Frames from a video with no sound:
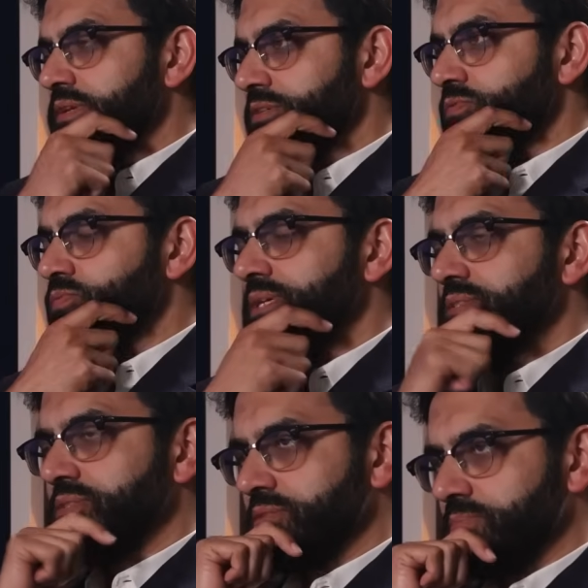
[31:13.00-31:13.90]
you think there's a
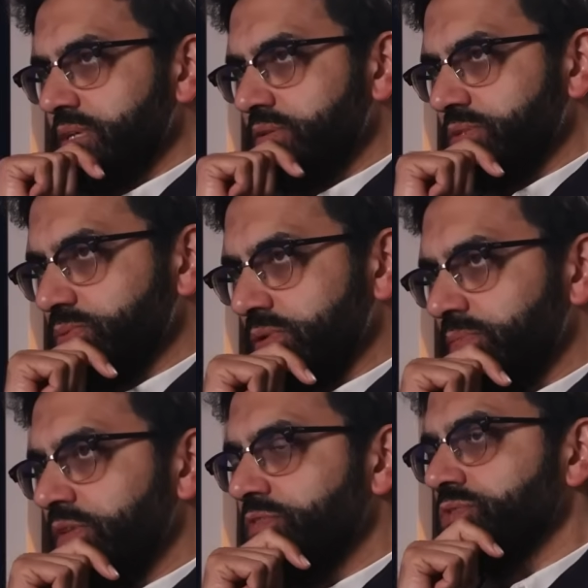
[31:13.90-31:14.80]
racism there as well?
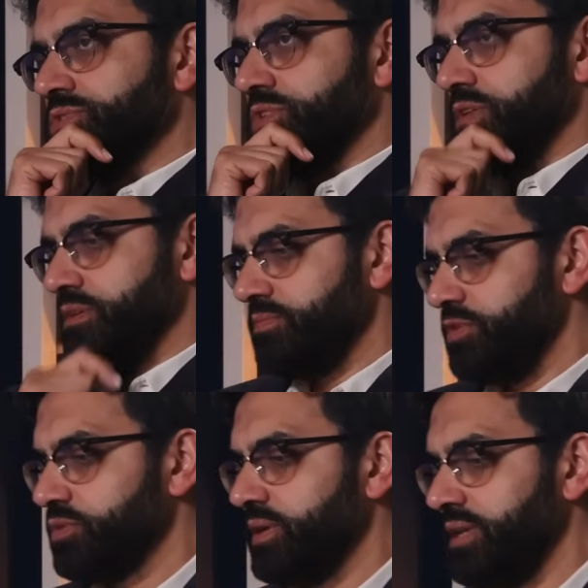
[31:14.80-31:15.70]
I mean, of course, you know,
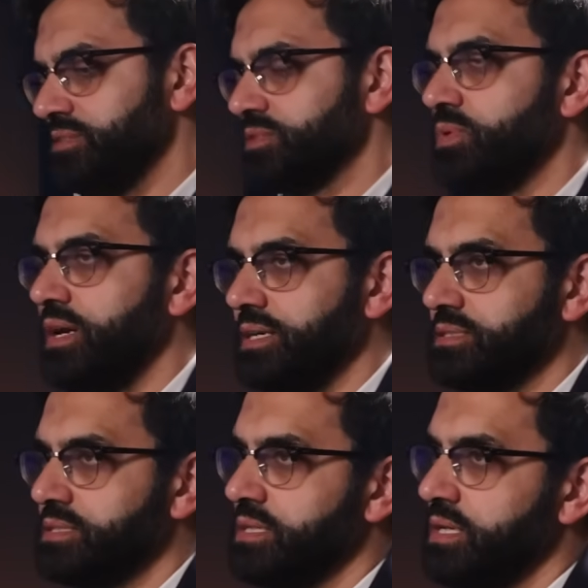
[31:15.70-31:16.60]
the Ukrainians are
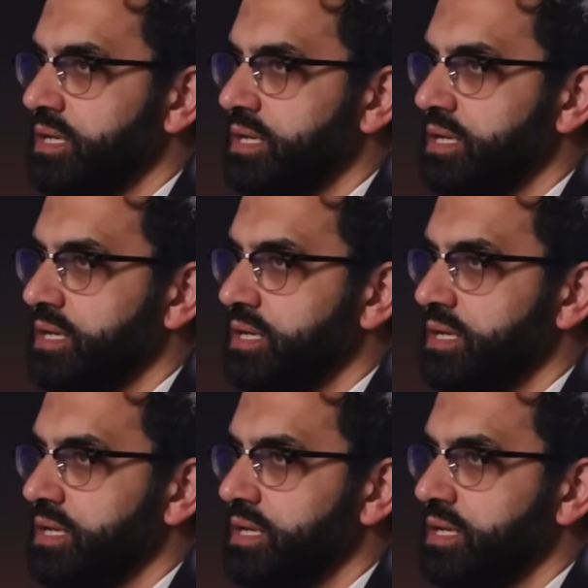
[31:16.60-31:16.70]
white.